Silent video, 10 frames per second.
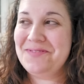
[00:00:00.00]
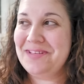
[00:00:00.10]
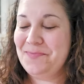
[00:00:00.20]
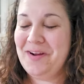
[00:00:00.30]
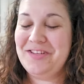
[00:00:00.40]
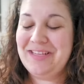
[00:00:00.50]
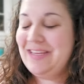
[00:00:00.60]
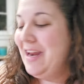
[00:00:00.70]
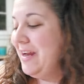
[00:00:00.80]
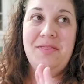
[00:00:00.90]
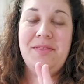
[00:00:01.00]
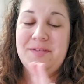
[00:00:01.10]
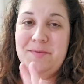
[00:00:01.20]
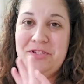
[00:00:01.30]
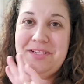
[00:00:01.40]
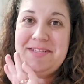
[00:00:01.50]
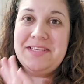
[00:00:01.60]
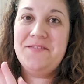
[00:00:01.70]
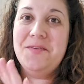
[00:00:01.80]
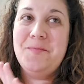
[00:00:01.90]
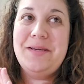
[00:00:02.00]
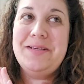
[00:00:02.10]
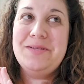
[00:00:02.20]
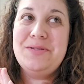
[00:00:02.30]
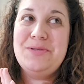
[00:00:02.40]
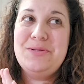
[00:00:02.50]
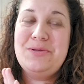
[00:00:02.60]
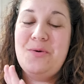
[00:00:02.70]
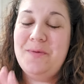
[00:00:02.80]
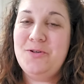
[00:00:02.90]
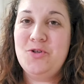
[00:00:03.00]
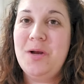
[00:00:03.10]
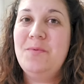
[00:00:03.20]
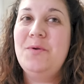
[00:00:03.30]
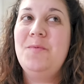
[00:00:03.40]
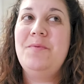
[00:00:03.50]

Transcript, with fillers: this project tonight. This machine is giving me so much trouble,